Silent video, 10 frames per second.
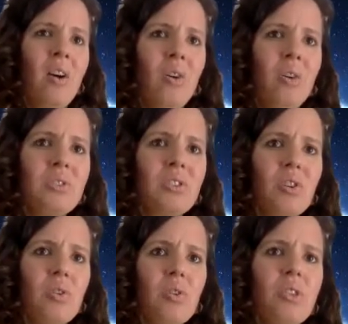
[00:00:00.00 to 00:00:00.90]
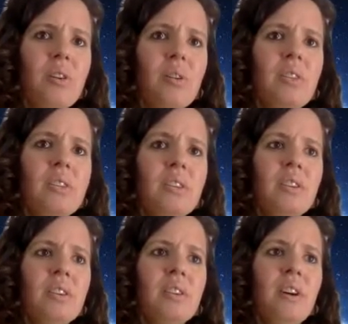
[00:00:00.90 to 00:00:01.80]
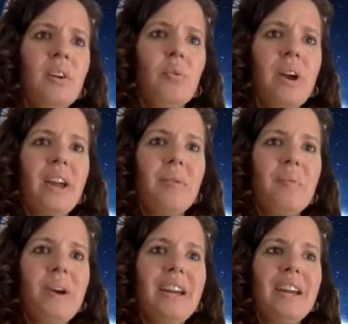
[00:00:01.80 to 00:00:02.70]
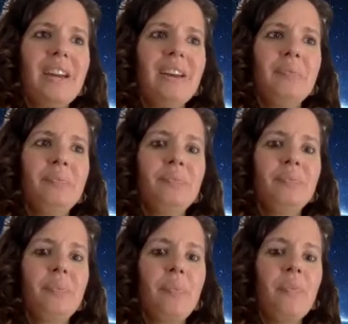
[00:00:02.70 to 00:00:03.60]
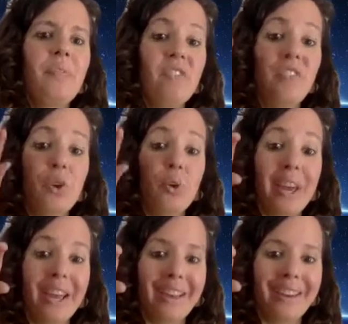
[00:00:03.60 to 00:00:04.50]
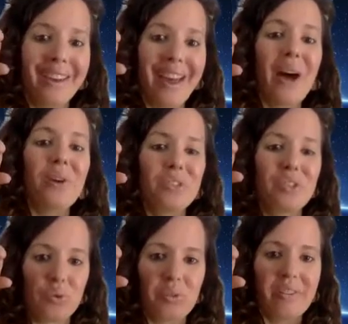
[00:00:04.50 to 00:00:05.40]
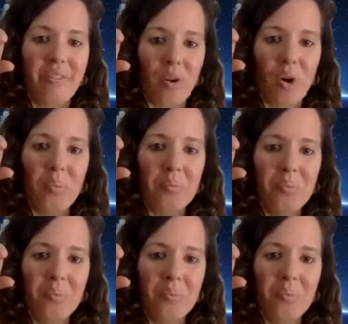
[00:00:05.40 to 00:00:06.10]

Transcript: also the where we're viewing our story from